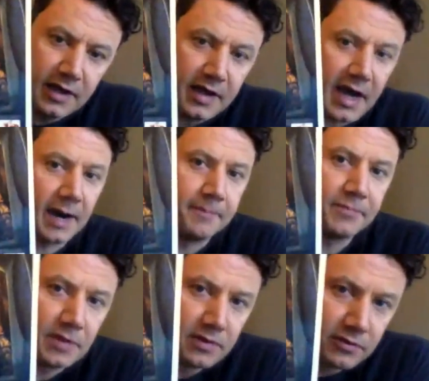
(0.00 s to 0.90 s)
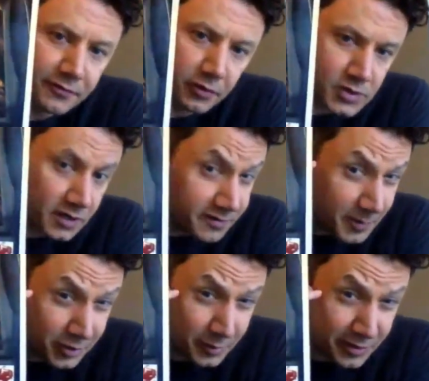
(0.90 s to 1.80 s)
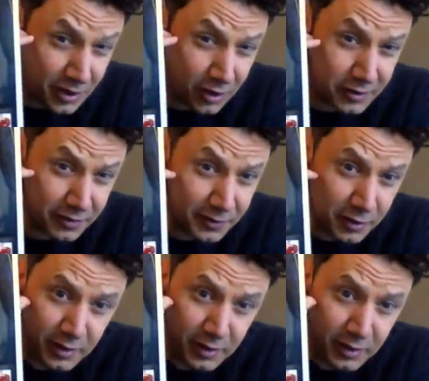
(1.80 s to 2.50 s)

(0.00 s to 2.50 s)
For those unfamiliar with Call of Cthulhu,